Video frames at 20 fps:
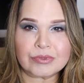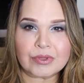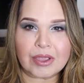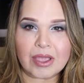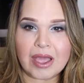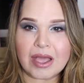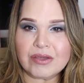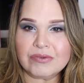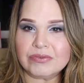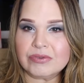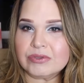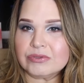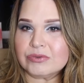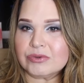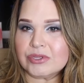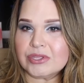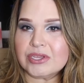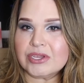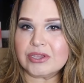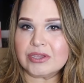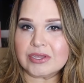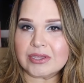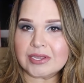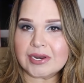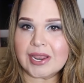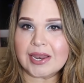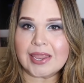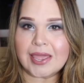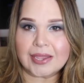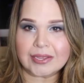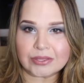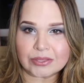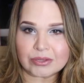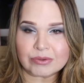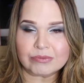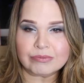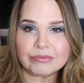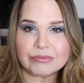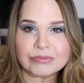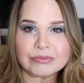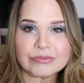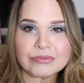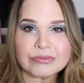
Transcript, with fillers: Yeah, it feels really good. I like them.